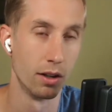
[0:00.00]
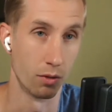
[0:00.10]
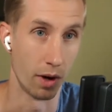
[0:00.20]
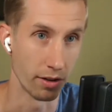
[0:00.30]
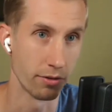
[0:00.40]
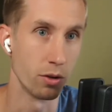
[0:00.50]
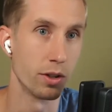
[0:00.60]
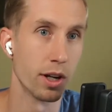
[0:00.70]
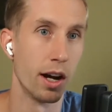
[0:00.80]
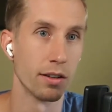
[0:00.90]
rising food
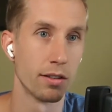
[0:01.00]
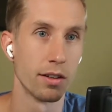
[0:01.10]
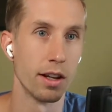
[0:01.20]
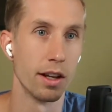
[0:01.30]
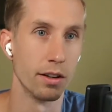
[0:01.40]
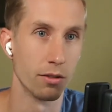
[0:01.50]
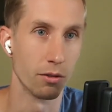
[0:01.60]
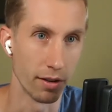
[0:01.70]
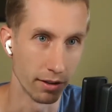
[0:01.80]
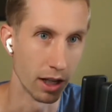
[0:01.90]
costs and
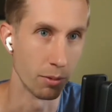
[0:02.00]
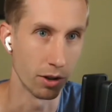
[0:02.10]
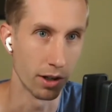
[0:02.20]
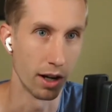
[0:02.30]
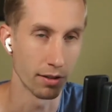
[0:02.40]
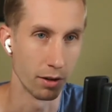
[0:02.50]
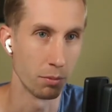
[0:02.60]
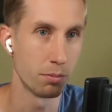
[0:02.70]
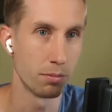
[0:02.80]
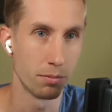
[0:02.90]
rising labor costs and
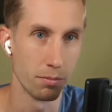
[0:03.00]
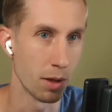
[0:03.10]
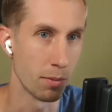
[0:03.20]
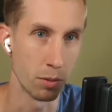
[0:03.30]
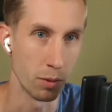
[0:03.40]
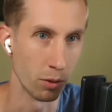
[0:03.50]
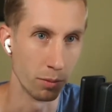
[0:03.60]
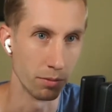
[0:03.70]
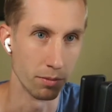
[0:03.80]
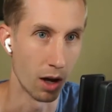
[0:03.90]
maybe people
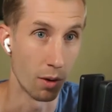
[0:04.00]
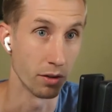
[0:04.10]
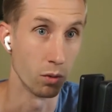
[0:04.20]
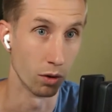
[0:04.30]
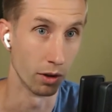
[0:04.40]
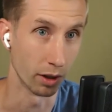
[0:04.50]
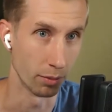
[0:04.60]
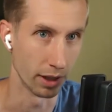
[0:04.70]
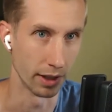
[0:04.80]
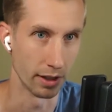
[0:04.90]
not wanting to work and
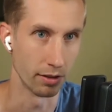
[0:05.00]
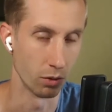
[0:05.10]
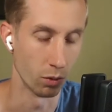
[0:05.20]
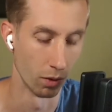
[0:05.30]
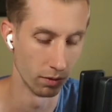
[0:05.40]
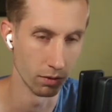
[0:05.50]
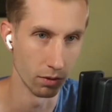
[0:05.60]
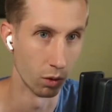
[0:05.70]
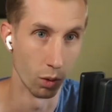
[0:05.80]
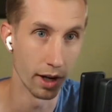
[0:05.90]
being lazy or,
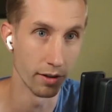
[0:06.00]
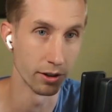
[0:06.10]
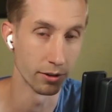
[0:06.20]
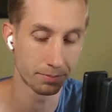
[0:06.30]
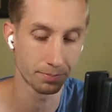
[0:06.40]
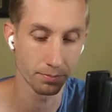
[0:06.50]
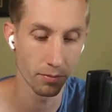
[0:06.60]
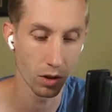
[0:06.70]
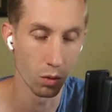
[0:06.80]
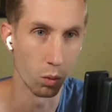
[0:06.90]
or whatever?
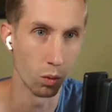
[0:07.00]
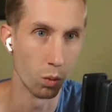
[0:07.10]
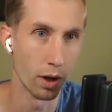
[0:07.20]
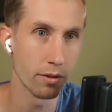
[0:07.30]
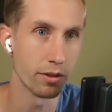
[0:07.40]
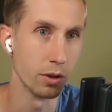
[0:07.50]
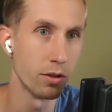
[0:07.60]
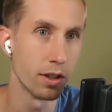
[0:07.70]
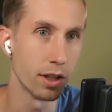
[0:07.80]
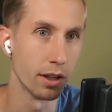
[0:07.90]
W- yeah. What have you
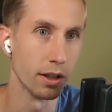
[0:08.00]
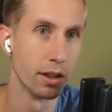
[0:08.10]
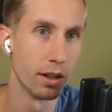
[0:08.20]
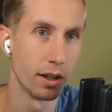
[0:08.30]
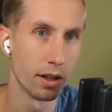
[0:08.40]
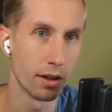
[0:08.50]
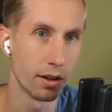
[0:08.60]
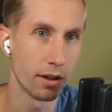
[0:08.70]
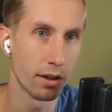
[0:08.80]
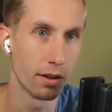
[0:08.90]
seen?
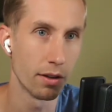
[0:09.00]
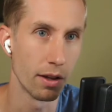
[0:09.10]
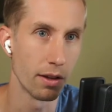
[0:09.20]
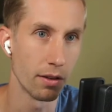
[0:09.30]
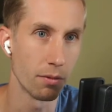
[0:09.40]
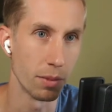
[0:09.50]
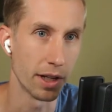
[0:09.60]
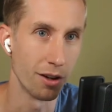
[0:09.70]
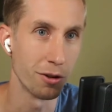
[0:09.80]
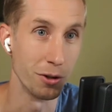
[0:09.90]

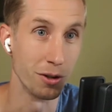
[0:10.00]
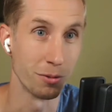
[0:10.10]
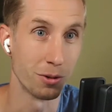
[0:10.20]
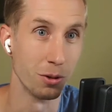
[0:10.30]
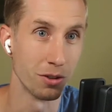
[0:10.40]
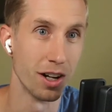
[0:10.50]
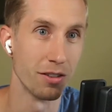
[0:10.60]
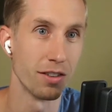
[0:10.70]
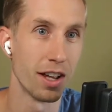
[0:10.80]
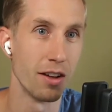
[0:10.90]
Because you're doing some cool
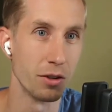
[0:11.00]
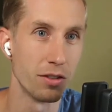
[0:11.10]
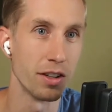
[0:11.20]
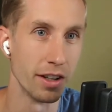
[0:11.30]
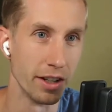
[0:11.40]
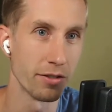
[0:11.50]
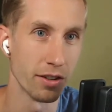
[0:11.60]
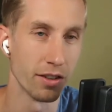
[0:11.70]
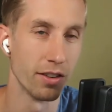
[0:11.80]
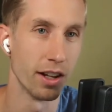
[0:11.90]
stuff, have you seen a
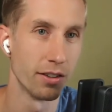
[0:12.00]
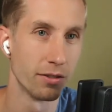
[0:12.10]
difference in that?